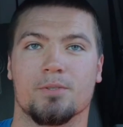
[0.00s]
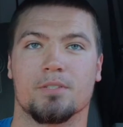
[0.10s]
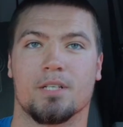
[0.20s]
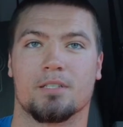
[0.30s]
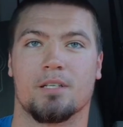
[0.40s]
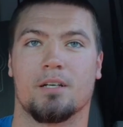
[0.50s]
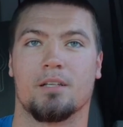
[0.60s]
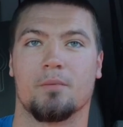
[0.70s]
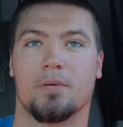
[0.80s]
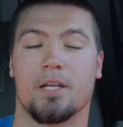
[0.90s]
because that's gonna
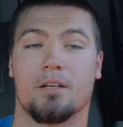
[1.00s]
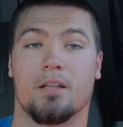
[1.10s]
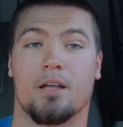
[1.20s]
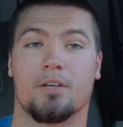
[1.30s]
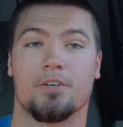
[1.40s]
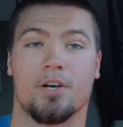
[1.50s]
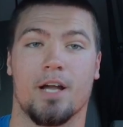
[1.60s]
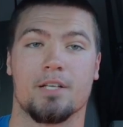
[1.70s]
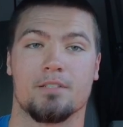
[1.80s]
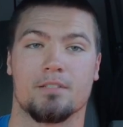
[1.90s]
eliminate a lot of your
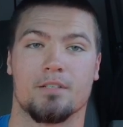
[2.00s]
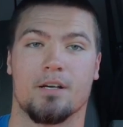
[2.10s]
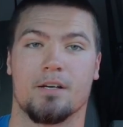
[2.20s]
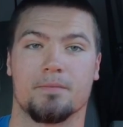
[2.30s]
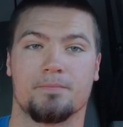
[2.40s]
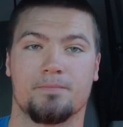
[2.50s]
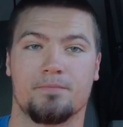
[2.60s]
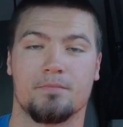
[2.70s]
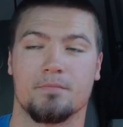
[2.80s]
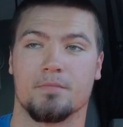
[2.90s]
guys' uh,
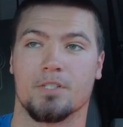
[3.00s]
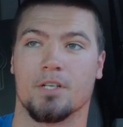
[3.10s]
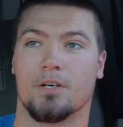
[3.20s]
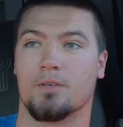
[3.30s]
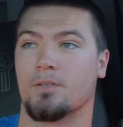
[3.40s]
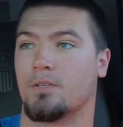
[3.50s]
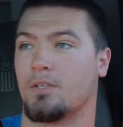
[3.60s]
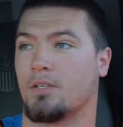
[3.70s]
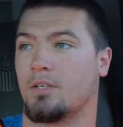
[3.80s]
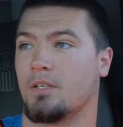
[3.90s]
you know,
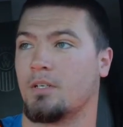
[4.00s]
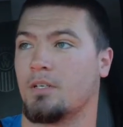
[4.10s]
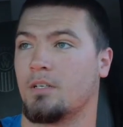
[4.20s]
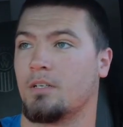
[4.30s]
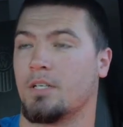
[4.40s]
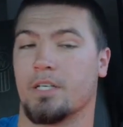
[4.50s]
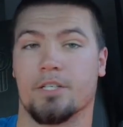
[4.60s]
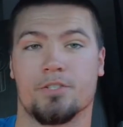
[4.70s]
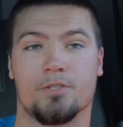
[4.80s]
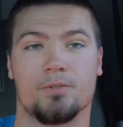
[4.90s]

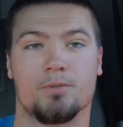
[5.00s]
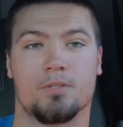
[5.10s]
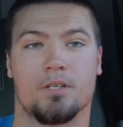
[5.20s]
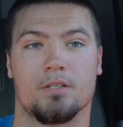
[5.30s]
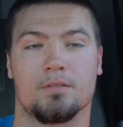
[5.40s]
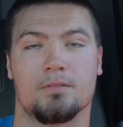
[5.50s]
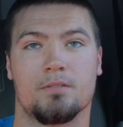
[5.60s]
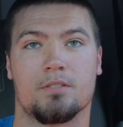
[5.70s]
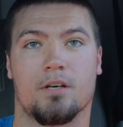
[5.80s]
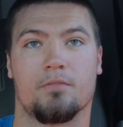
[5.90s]
issues and
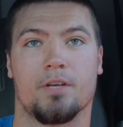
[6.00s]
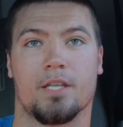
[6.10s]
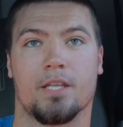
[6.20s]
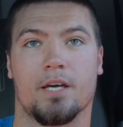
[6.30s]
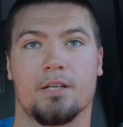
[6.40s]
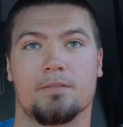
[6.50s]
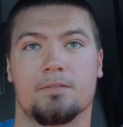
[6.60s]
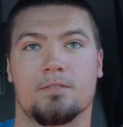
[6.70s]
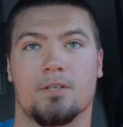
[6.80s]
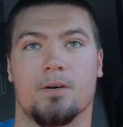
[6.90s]
stuff like that.
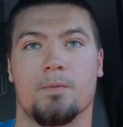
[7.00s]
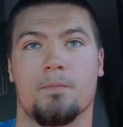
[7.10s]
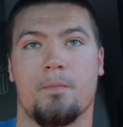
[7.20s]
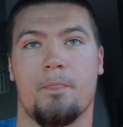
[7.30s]
So,